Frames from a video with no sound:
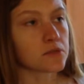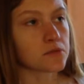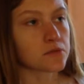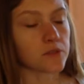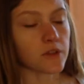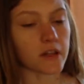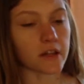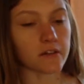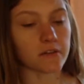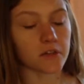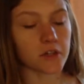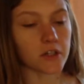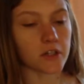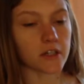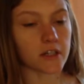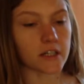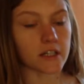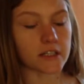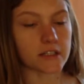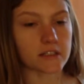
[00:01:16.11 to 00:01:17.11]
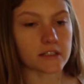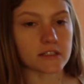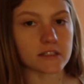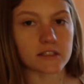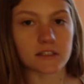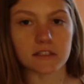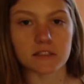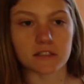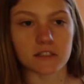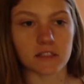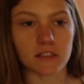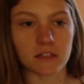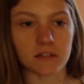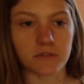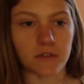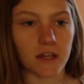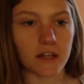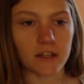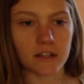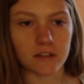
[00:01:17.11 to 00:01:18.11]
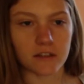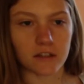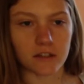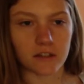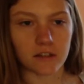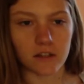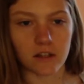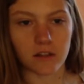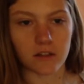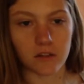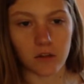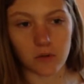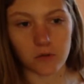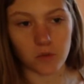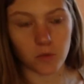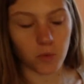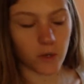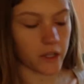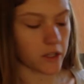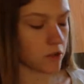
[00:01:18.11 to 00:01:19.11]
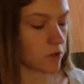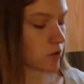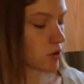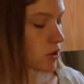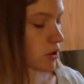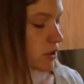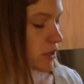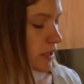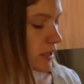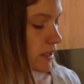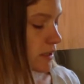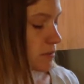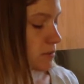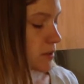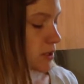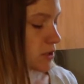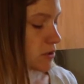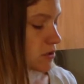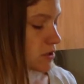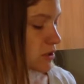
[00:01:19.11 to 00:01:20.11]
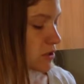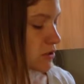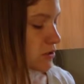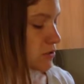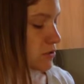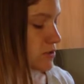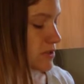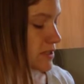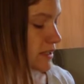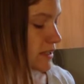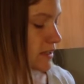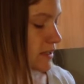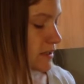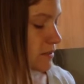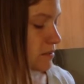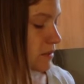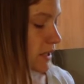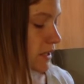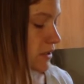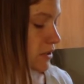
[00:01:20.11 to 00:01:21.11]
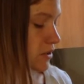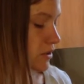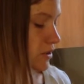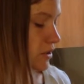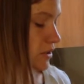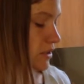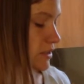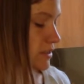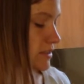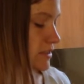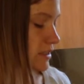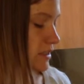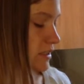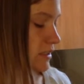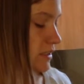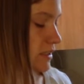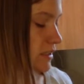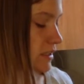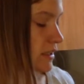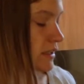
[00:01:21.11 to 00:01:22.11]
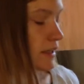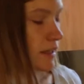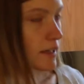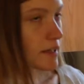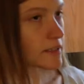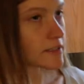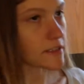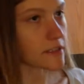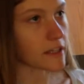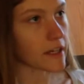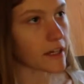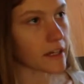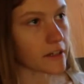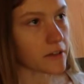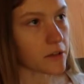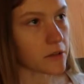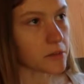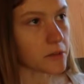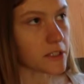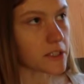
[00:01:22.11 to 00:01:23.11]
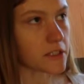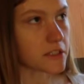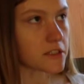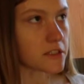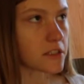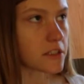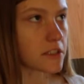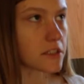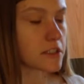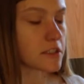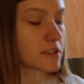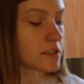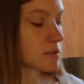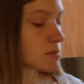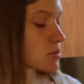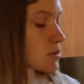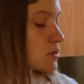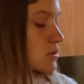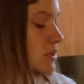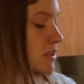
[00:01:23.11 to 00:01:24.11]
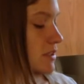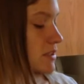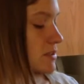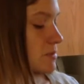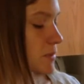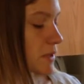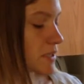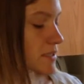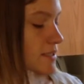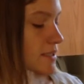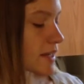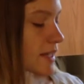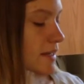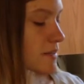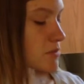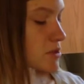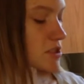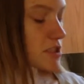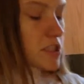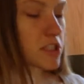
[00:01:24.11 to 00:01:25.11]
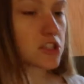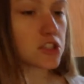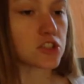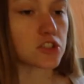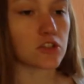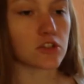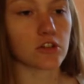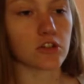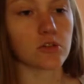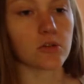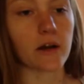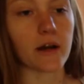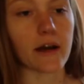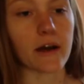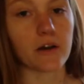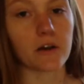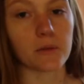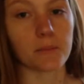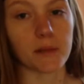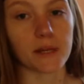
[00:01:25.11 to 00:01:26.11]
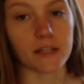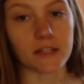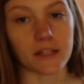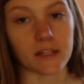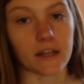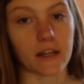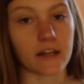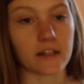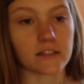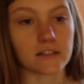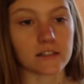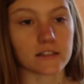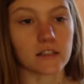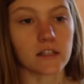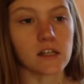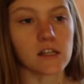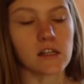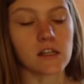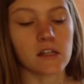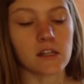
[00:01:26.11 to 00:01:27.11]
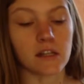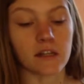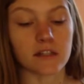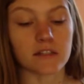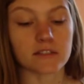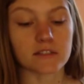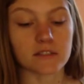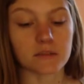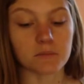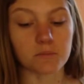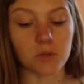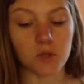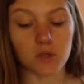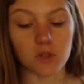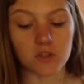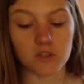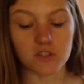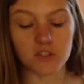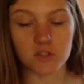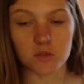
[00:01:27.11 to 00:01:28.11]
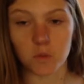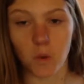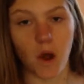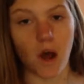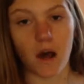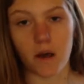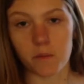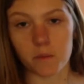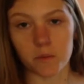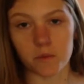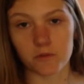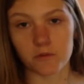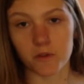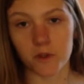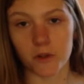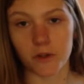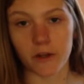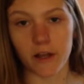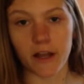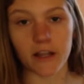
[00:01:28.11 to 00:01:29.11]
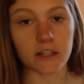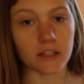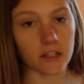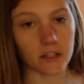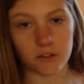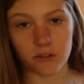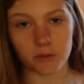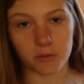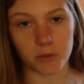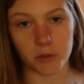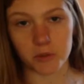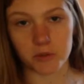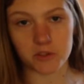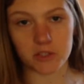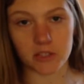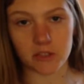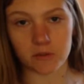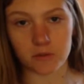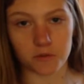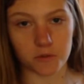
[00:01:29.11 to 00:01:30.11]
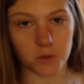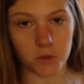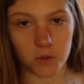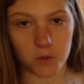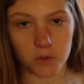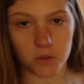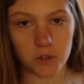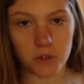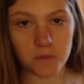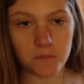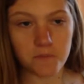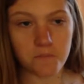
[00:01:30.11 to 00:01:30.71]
flavor and seasoning of anything, of the way you cook it, but you can use it in baked goods and as an egg replacer in smoothies. But today I'm just going to show you how to make it as a simple swap for any other protein food.